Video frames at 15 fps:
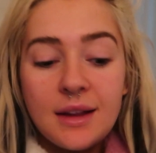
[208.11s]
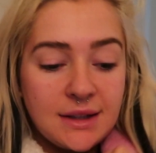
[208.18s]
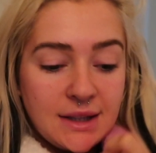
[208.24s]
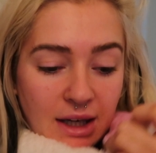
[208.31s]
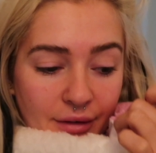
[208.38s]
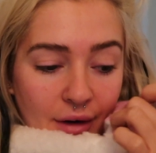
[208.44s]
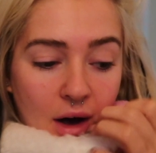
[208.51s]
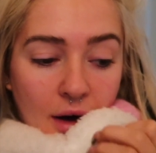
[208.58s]

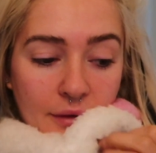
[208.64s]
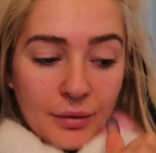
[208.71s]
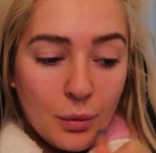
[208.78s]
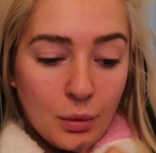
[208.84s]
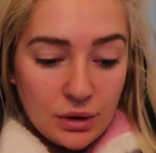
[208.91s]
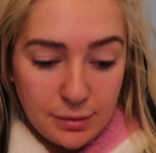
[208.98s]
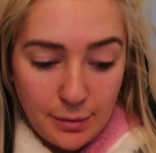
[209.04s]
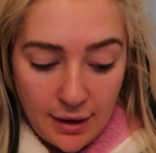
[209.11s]
Did have half a
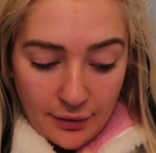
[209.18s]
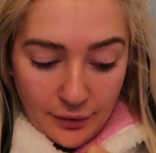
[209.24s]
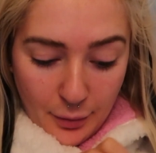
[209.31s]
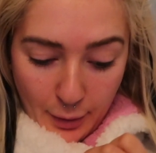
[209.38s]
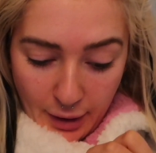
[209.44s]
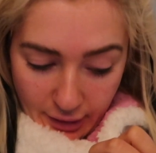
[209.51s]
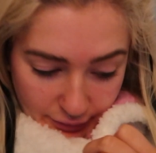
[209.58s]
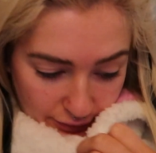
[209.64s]
watermelon for
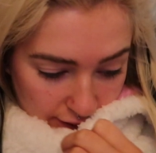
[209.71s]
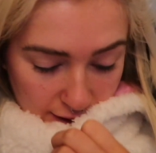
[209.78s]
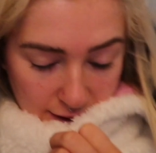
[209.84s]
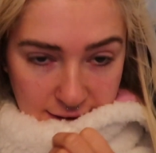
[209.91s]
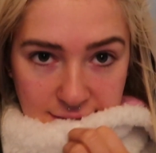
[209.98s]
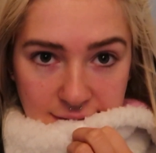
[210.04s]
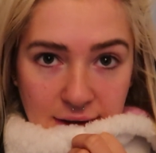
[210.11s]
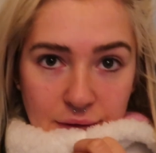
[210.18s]

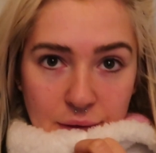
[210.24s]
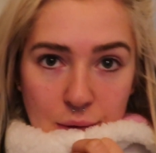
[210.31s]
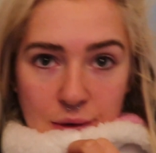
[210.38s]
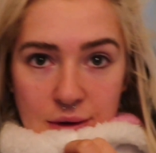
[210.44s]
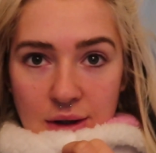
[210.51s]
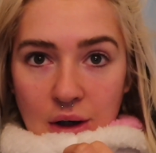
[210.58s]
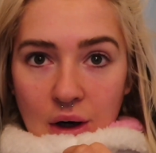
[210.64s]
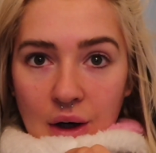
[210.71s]
breakfast. And I've
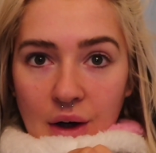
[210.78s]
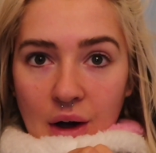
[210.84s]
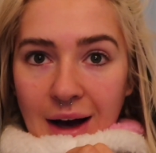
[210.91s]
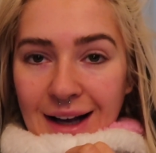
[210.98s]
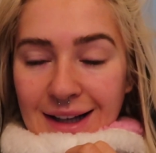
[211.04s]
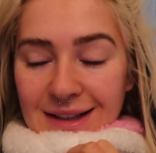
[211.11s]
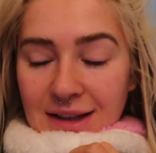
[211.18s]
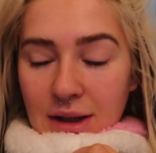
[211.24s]
also got an
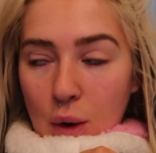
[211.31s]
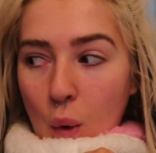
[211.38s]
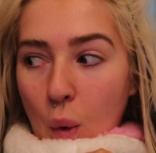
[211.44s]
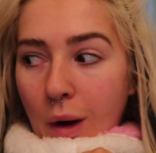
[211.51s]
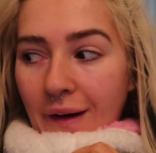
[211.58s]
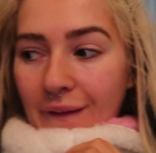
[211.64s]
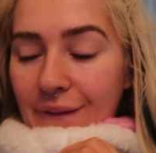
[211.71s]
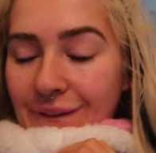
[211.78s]
iced
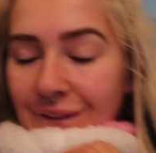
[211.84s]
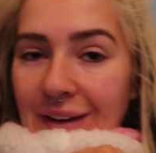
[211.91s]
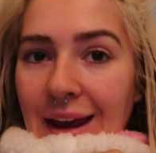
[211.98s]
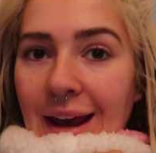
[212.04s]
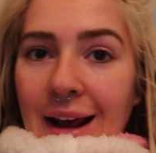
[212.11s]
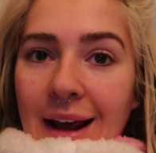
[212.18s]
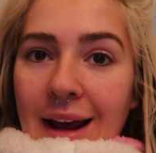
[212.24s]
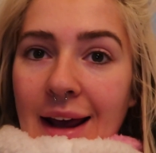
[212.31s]

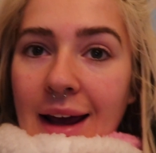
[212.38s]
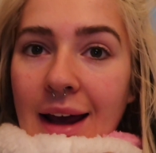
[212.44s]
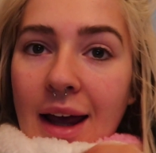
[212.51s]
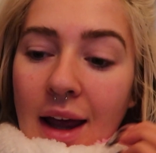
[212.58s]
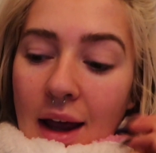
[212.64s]
coffee.